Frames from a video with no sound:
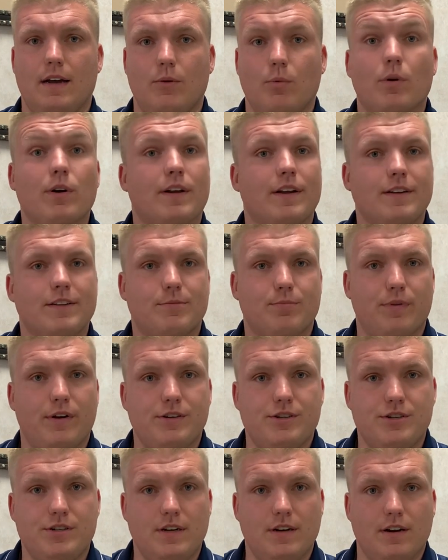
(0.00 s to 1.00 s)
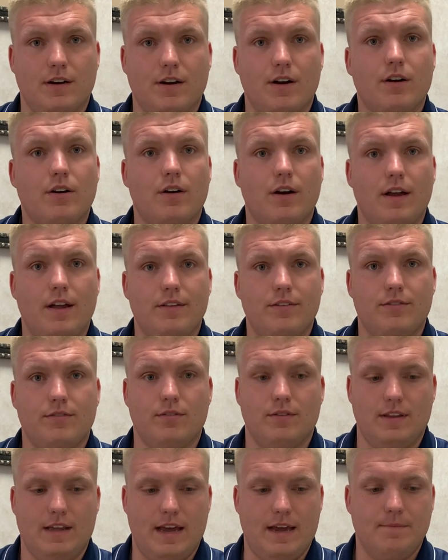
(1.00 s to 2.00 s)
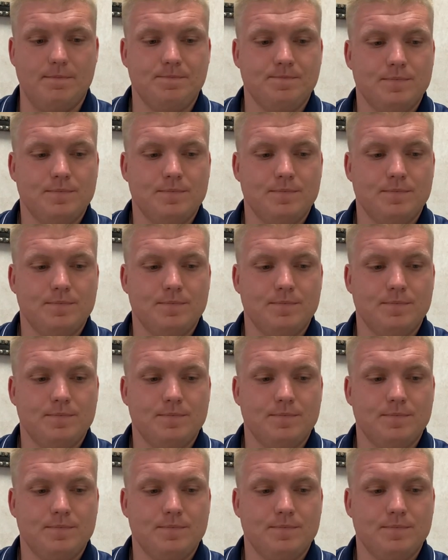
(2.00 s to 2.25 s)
working spreadsheet on our end so that